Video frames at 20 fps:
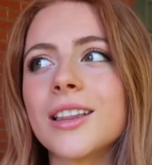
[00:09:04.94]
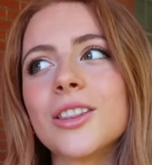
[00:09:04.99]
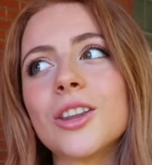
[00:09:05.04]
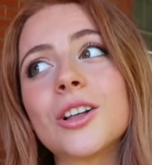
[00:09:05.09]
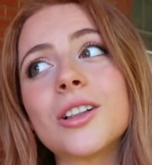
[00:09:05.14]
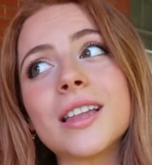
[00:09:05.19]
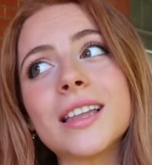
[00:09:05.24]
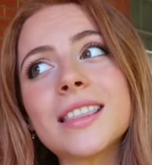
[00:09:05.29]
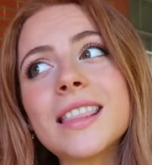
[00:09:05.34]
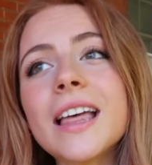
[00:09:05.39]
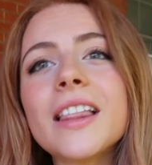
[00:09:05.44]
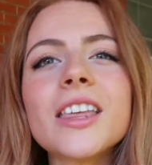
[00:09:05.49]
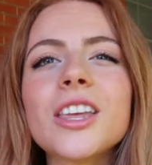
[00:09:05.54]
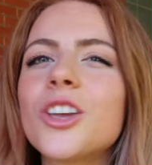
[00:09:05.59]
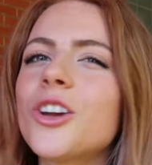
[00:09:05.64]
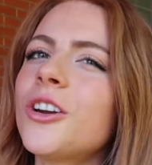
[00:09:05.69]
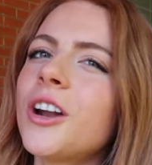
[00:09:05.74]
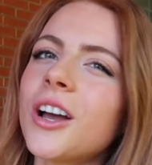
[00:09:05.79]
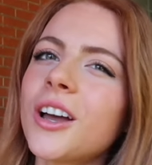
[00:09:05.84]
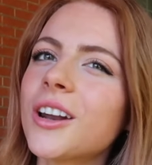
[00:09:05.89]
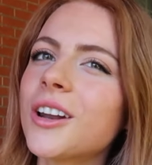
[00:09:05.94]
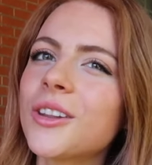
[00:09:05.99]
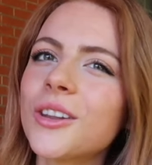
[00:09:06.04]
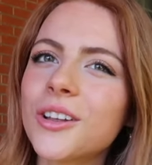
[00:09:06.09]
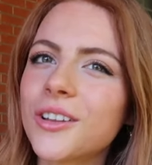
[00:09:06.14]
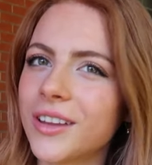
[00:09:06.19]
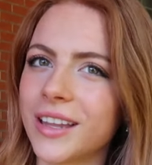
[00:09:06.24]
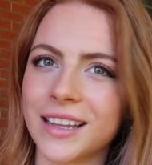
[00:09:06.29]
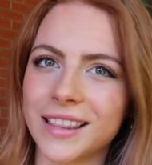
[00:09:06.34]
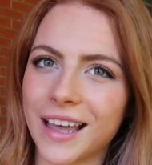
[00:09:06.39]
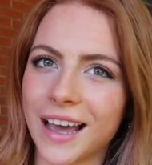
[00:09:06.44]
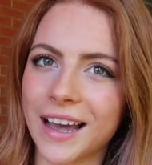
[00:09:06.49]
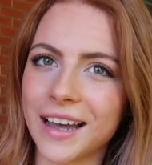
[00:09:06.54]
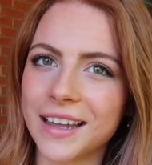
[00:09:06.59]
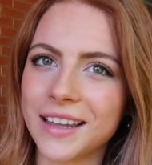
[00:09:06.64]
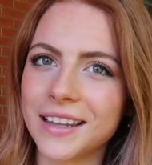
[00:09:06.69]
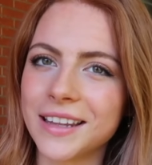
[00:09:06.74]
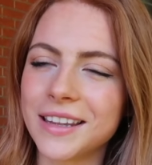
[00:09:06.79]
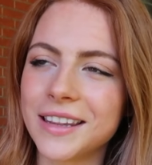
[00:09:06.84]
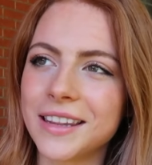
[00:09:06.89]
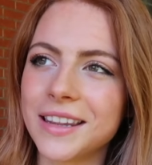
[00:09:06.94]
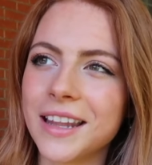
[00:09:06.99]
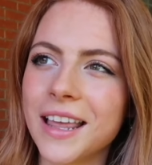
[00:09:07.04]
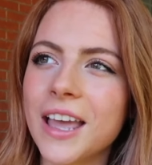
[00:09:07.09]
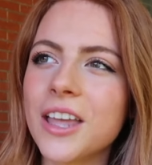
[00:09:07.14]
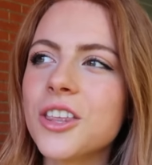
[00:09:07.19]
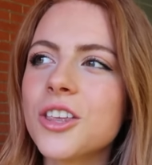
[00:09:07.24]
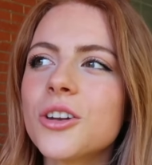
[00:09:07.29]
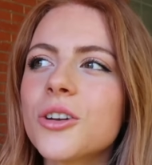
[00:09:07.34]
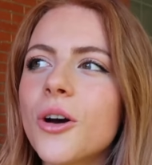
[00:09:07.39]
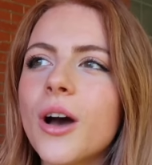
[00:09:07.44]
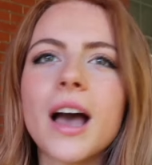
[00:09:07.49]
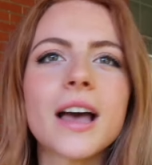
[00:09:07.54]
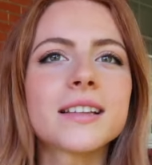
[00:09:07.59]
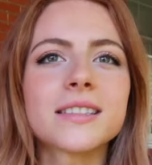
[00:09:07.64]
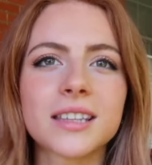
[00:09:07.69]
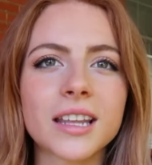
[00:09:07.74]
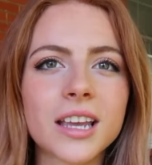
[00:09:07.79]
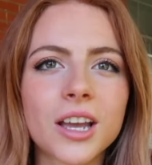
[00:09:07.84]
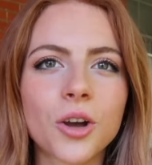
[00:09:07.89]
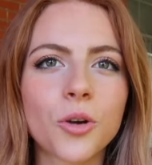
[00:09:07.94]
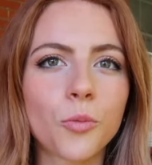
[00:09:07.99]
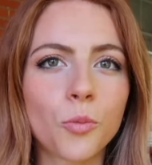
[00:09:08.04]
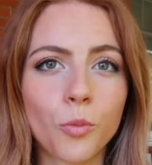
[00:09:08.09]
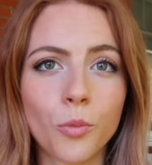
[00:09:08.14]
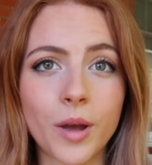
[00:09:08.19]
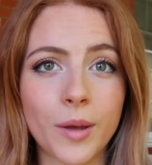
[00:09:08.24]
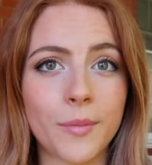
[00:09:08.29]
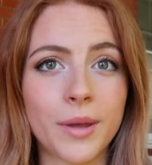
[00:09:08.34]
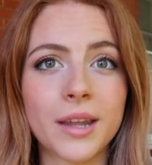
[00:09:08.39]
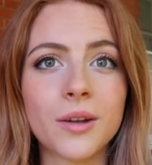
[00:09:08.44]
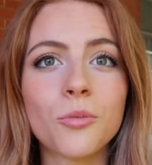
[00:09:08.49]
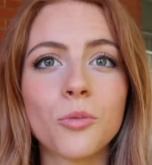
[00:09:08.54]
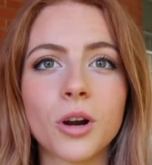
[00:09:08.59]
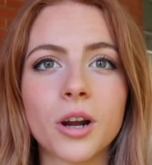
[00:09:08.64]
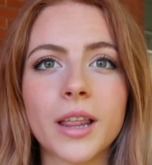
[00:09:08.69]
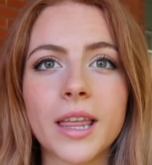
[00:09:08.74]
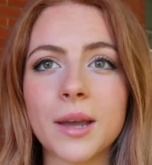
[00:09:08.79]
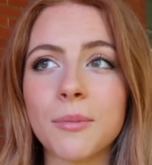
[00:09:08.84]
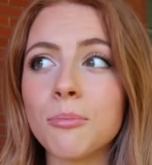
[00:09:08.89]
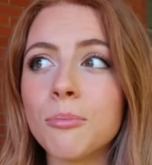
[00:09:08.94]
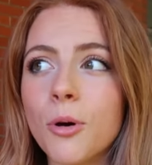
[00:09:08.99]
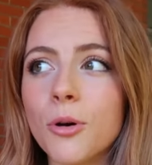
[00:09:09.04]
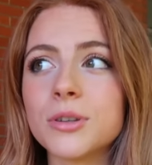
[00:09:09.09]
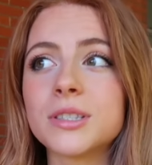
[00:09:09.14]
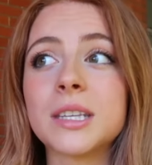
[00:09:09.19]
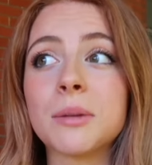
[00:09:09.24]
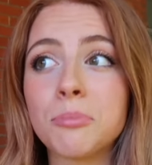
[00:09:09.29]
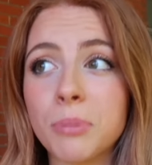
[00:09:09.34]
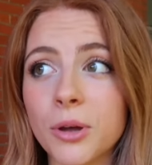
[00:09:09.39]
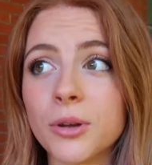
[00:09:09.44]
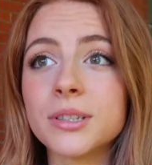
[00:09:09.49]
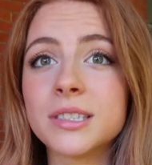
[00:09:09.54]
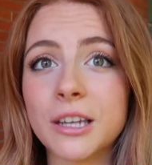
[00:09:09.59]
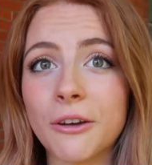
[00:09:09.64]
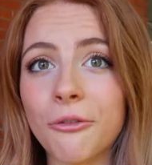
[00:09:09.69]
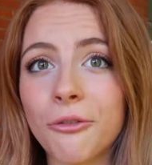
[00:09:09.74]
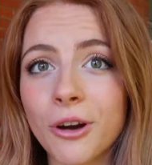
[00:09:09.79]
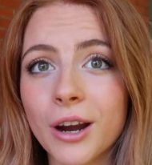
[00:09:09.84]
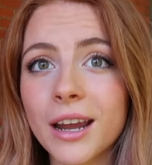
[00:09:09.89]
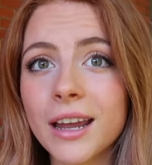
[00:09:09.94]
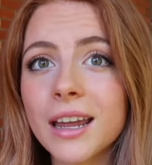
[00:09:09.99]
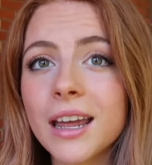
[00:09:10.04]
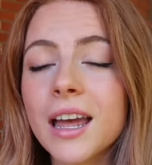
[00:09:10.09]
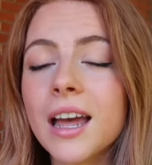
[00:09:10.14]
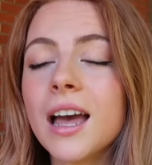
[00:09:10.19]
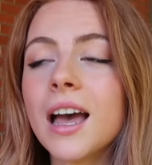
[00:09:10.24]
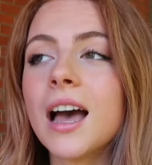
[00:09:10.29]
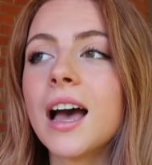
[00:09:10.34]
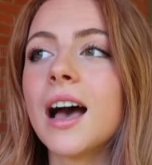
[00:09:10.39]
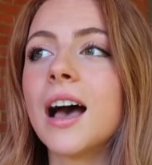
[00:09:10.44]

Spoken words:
look like that. Like, you're not gonna look like that. And, you know, as like women, we're like mostly built different.